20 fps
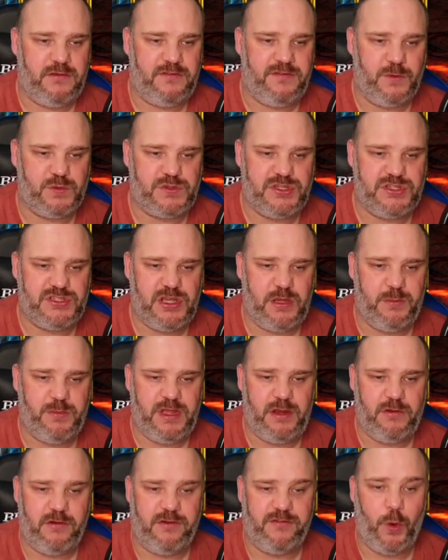fills the turn
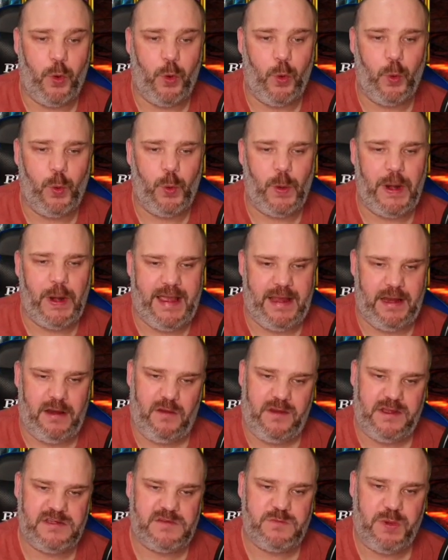meter of all
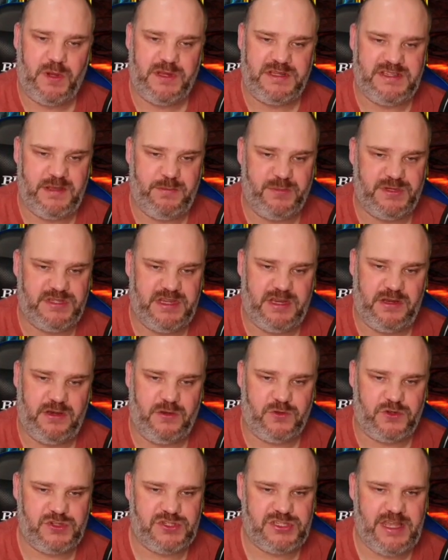allies by 10%,
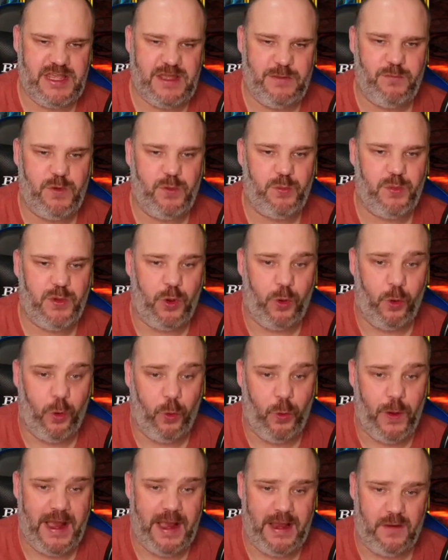not just him, but
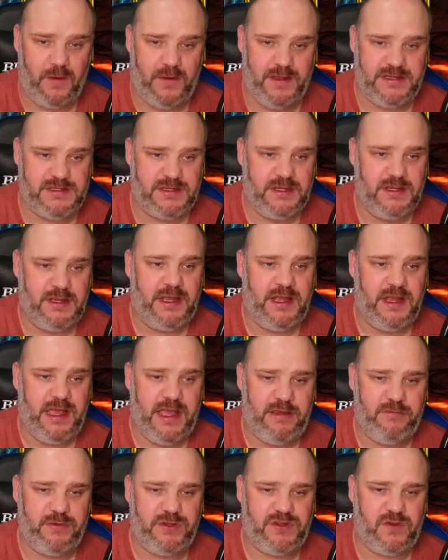all allies,
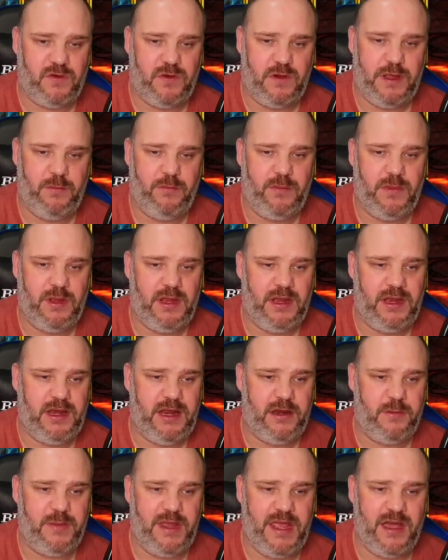every time an
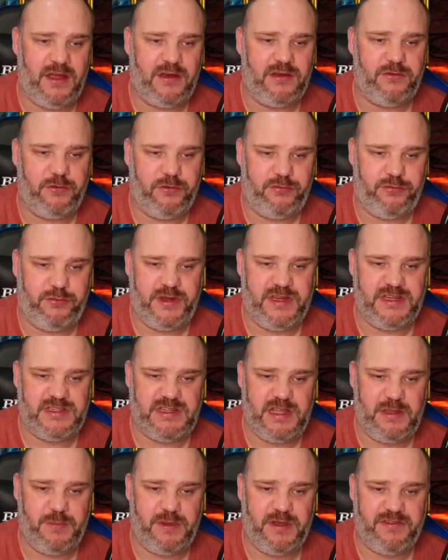enemy under a freeze
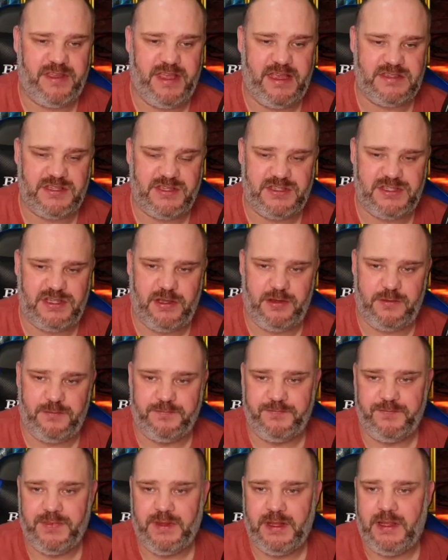debuff gets a turn.
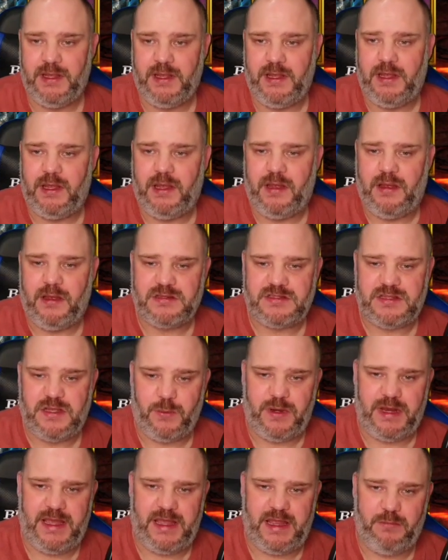
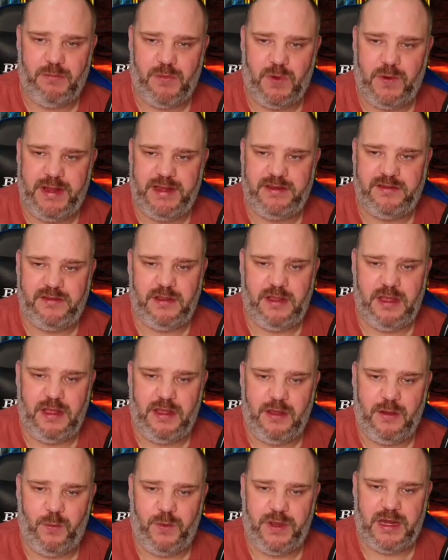So with that in mind,
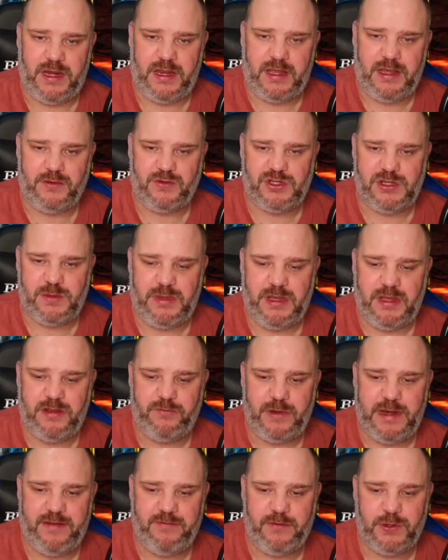we're going to go jump
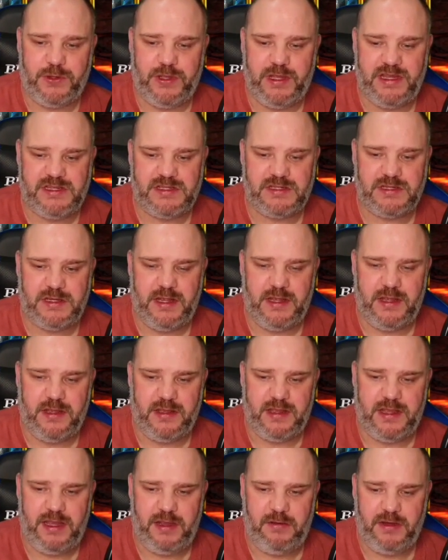over and have a look at his
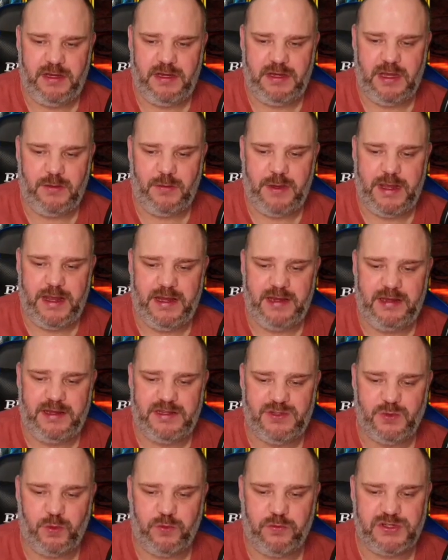gearing. Oh, and
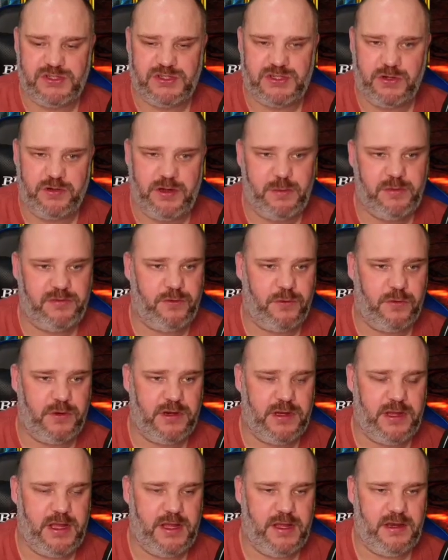his aura, sorry,
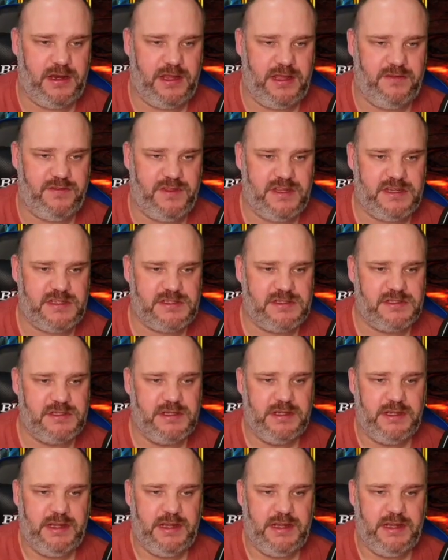before I leave this.